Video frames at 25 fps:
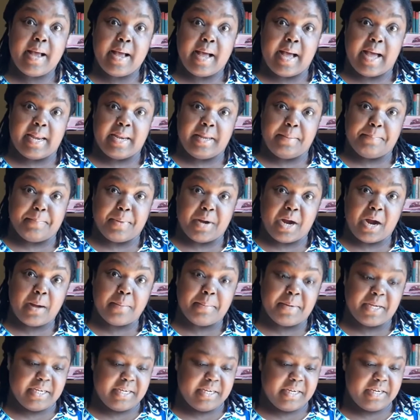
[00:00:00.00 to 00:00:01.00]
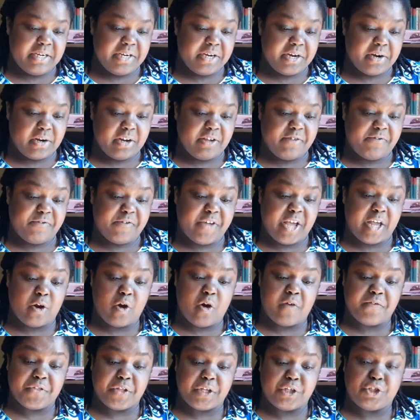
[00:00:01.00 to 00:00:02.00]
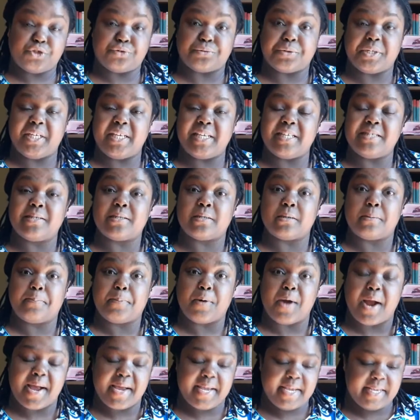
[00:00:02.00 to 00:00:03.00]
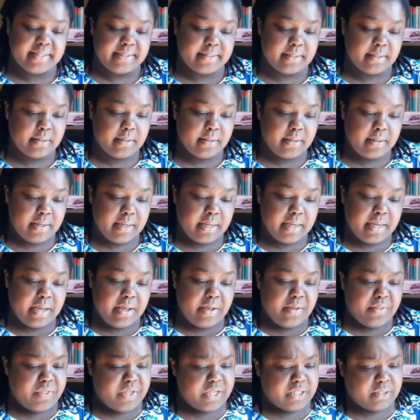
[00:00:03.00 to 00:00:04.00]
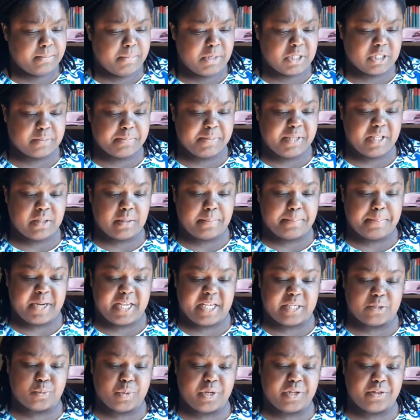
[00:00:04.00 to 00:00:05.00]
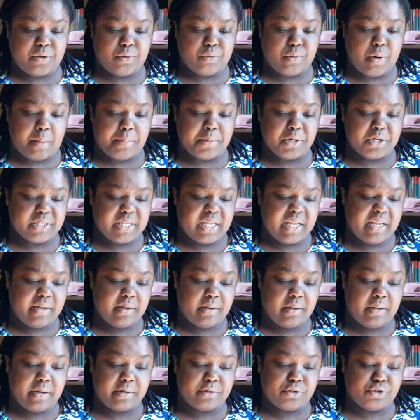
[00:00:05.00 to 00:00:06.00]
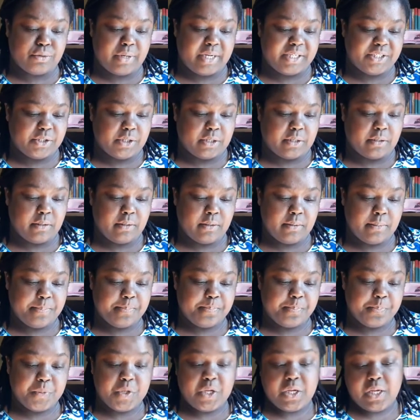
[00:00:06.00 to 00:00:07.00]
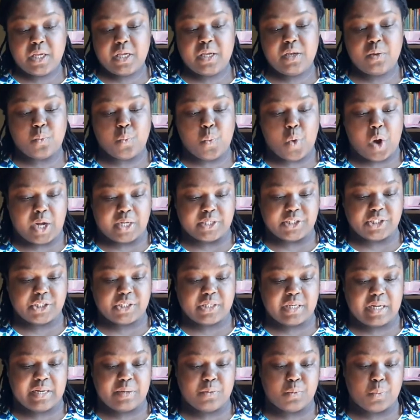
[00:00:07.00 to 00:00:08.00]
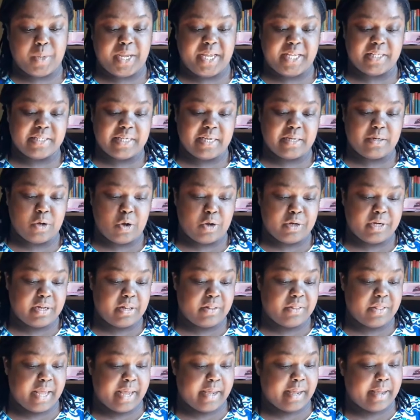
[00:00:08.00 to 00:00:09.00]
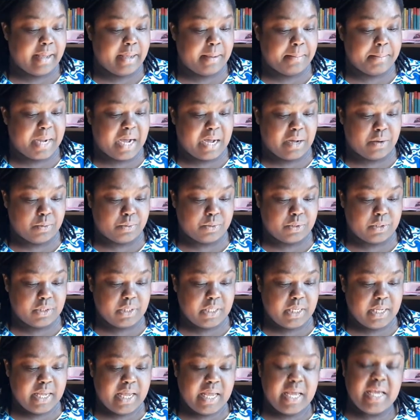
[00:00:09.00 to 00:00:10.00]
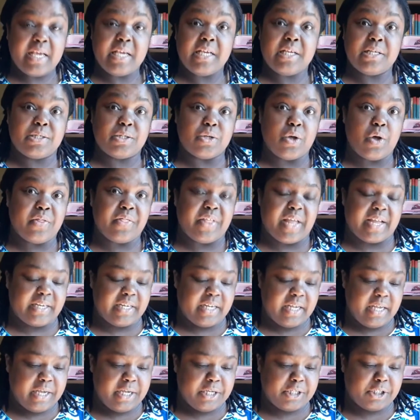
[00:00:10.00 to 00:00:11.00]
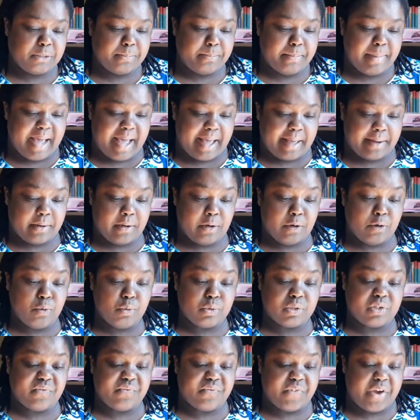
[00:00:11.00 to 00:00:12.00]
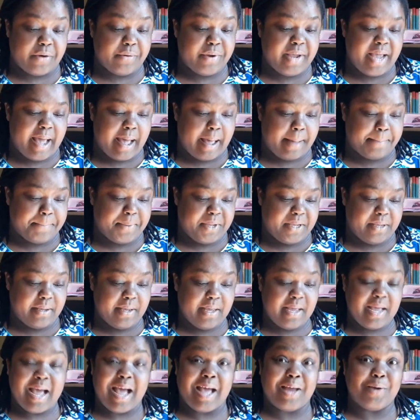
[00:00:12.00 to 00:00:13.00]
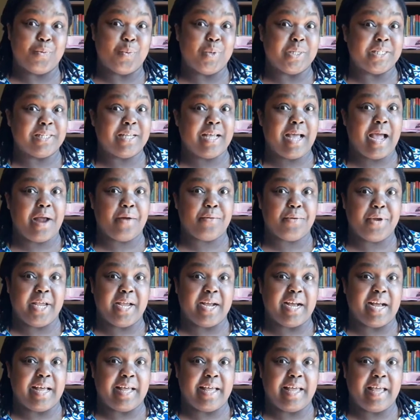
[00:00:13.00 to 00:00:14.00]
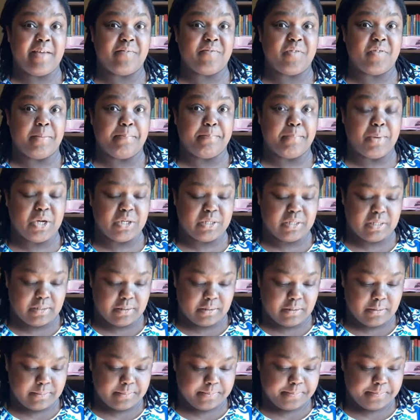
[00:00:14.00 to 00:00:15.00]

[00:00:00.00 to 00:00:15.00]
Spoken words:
Alibaba nearly fell off the tree in surprise. This must be the place where the robbers hid their treasure. He watched and waited until they came out. He saw that each man looked very happy and was carrying a heavy bundle.